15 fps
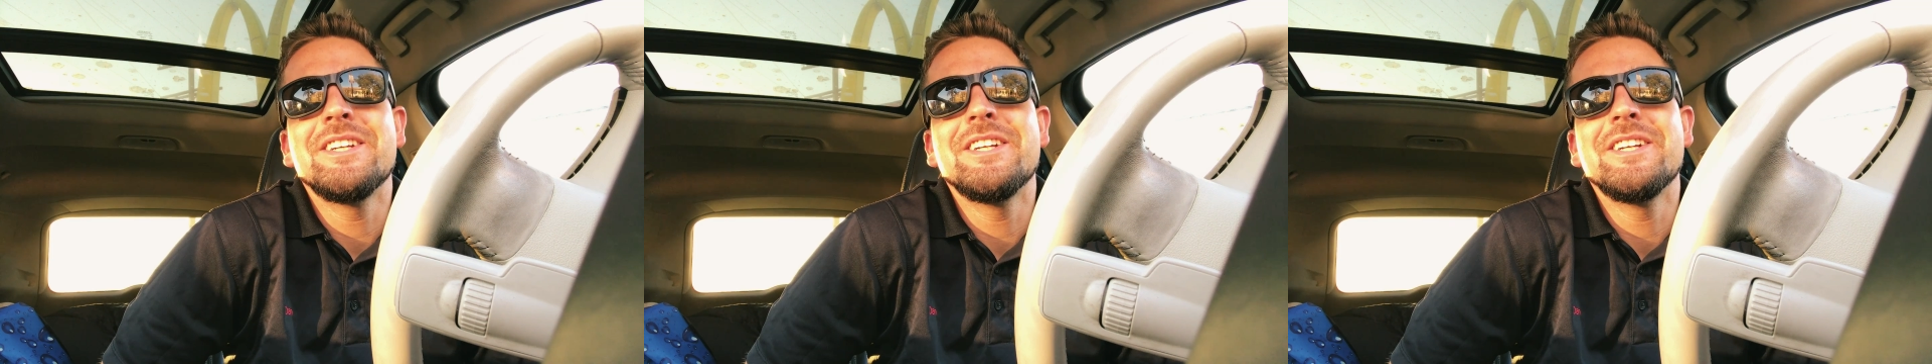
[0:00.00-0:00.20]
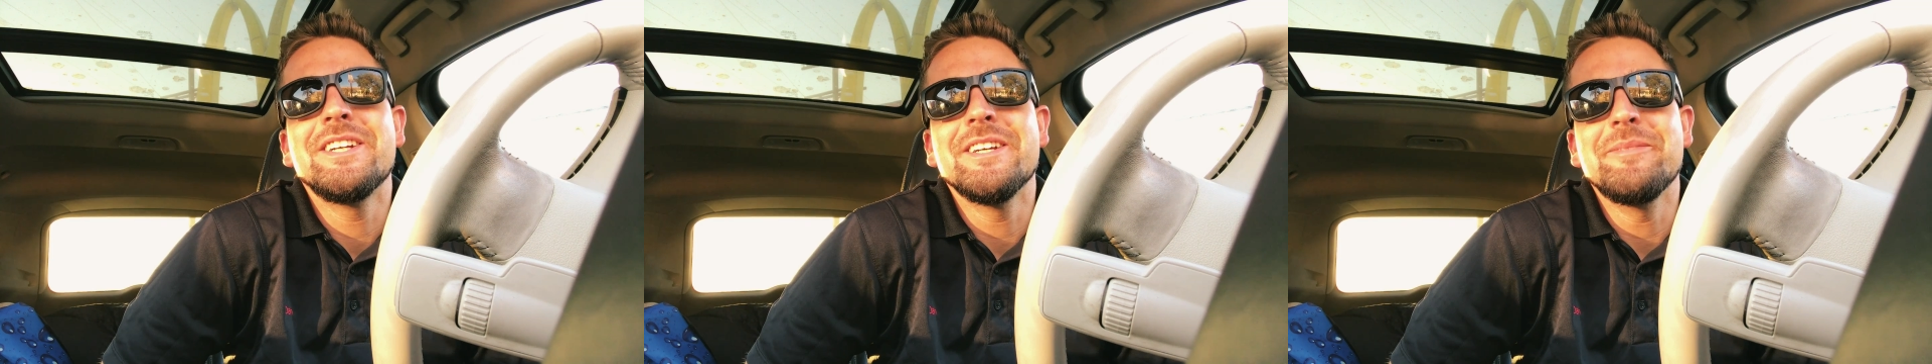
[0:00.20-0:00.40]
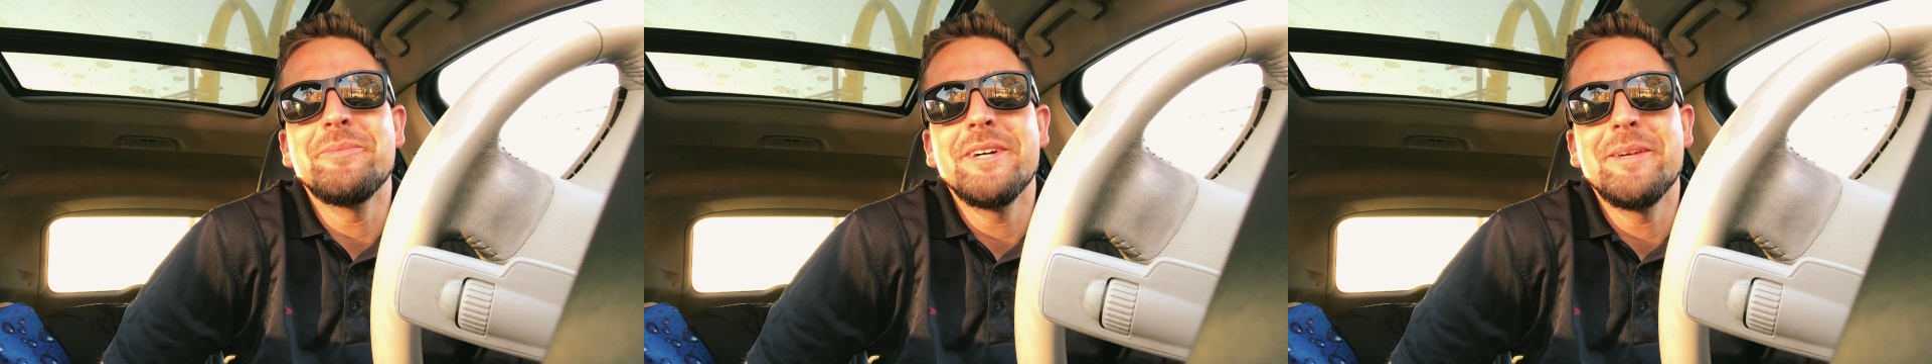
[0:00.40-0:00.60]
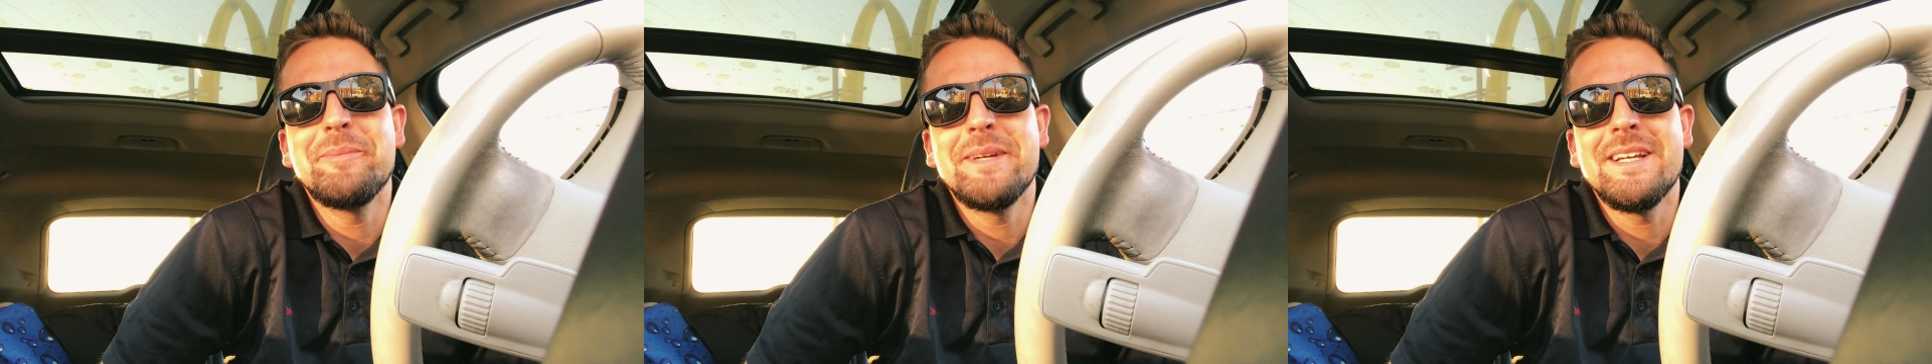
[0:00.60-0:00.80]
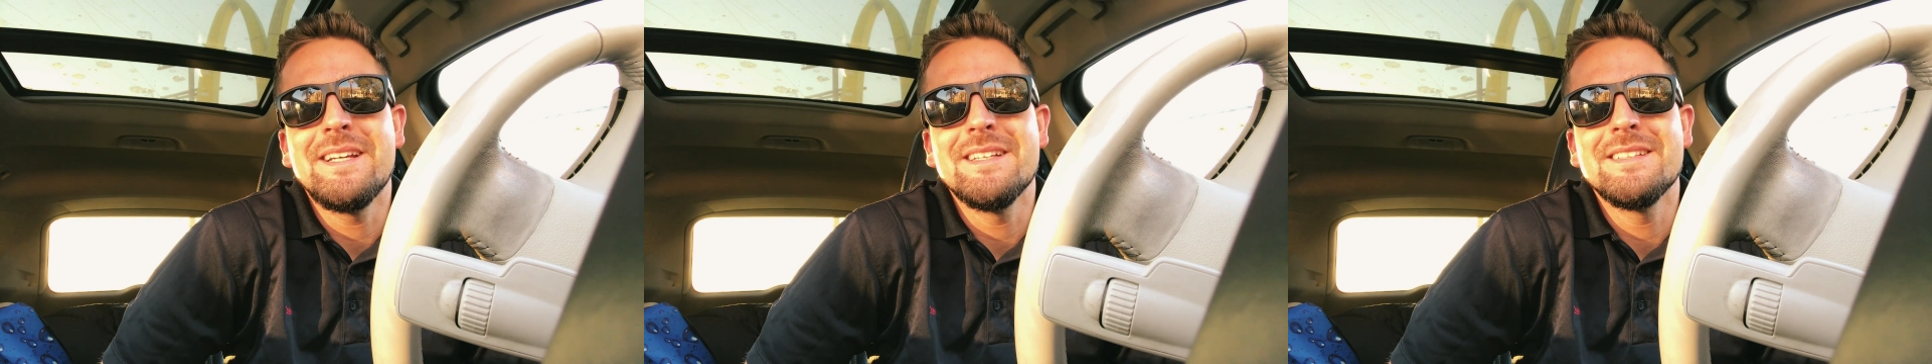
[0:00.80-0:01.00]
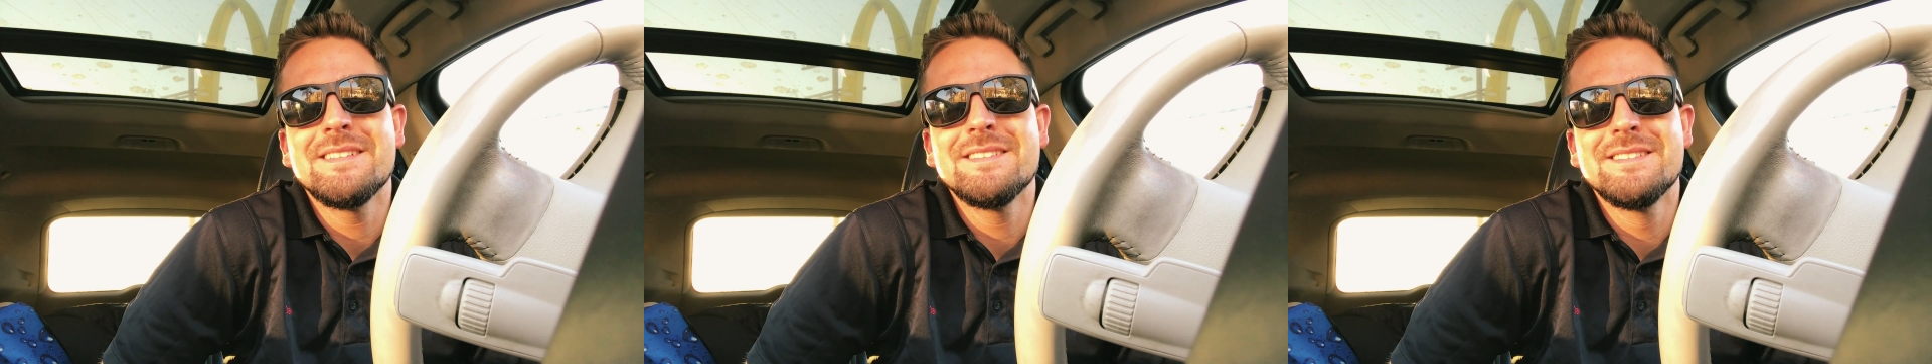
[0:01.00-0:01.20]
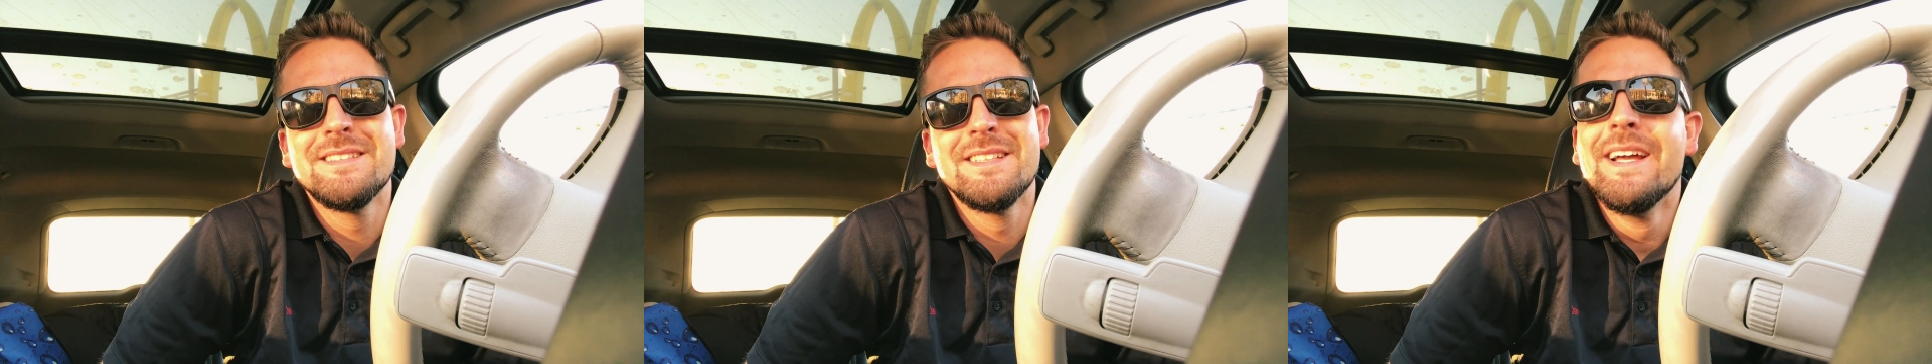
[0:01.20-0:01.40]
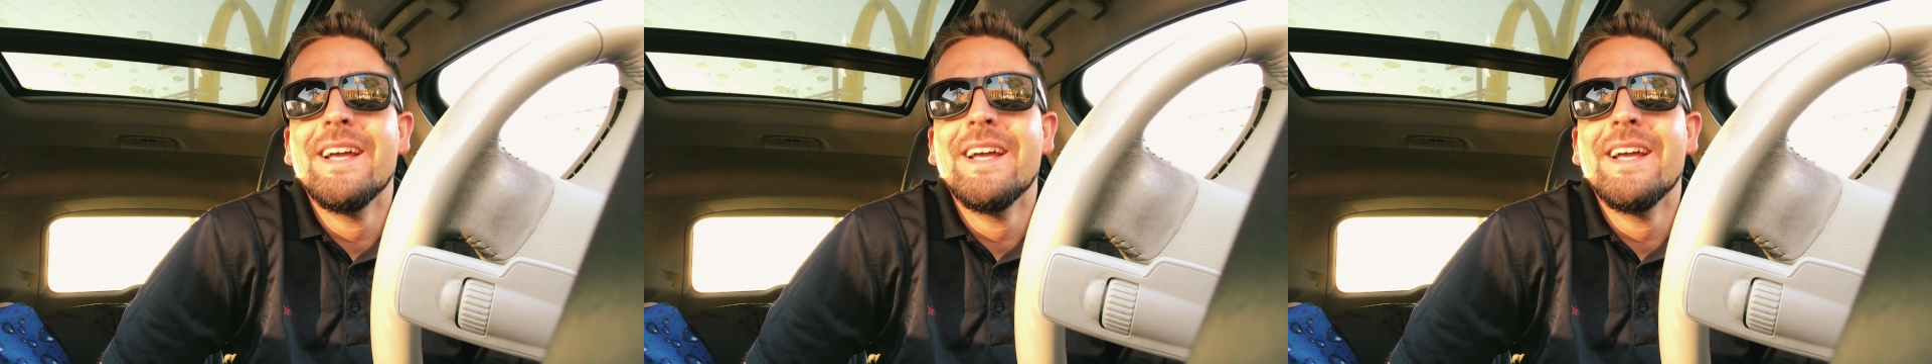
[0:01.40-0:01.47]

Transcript: shit my pants.